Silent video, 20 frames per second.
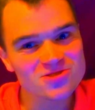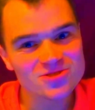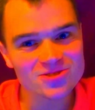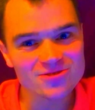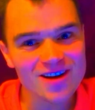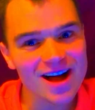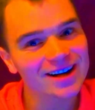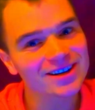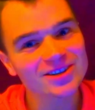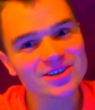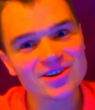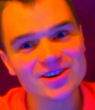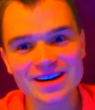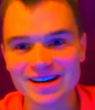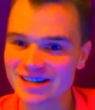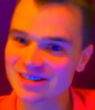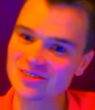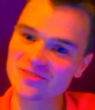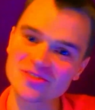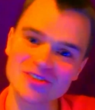structure
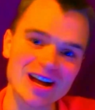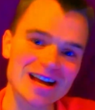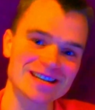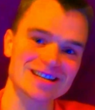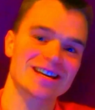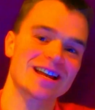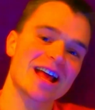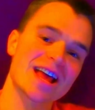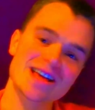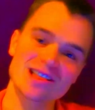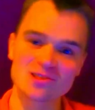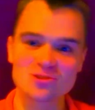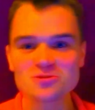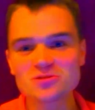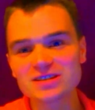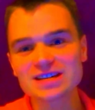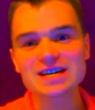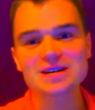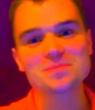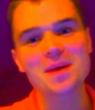is fighting a
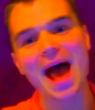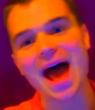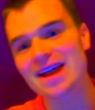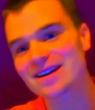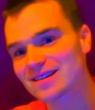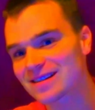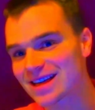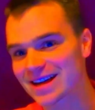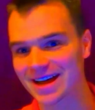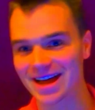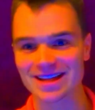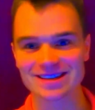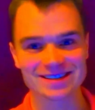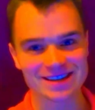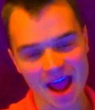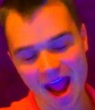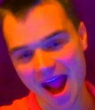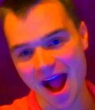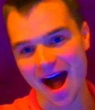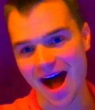losing battle against
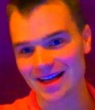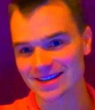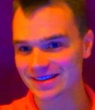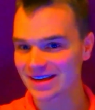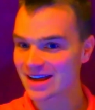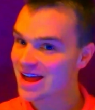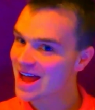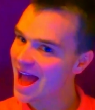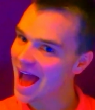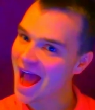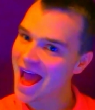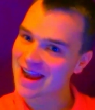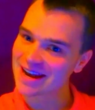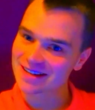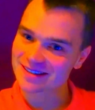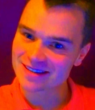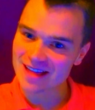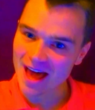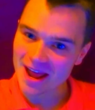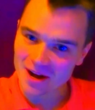chaos, and
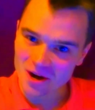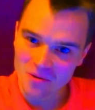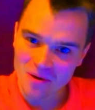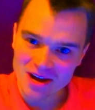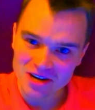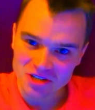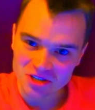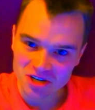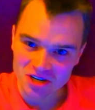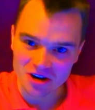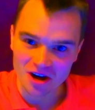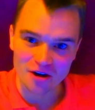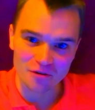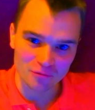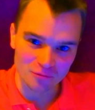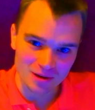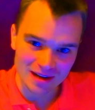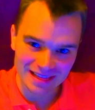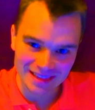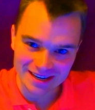it's not a question of
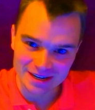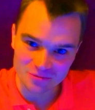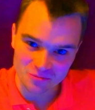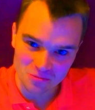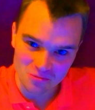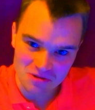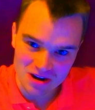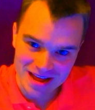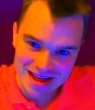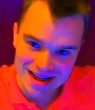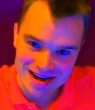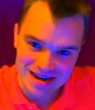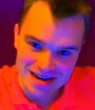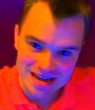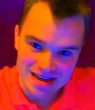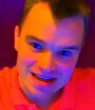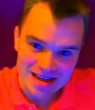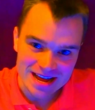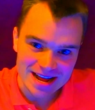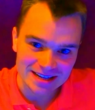will it win,
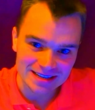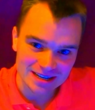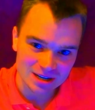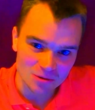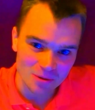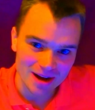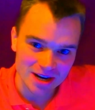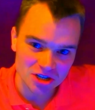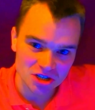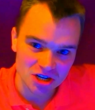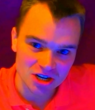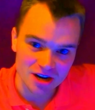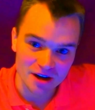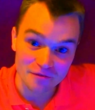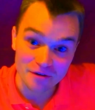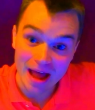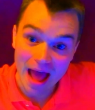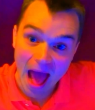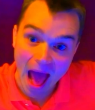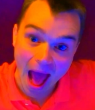it's a question
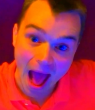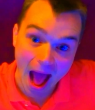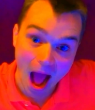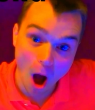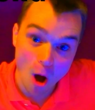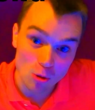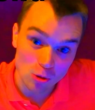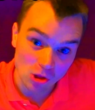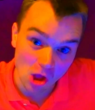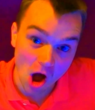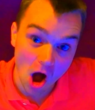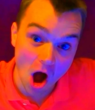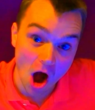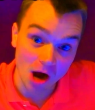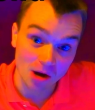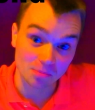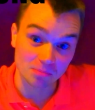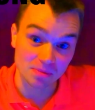of how long